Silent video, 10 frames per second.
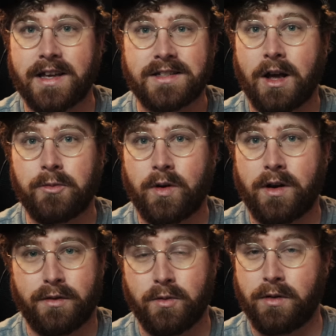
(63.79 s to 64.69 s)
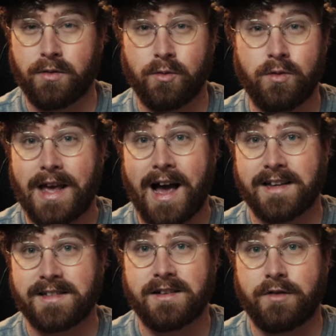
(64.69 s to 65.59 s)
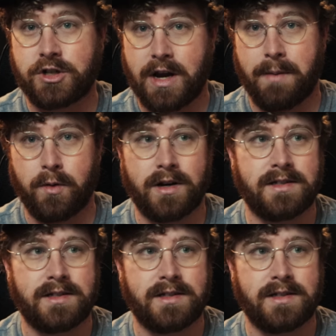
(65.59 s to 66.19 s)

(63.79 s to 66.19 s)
at Psalm 23 through the eyes of a shepherd.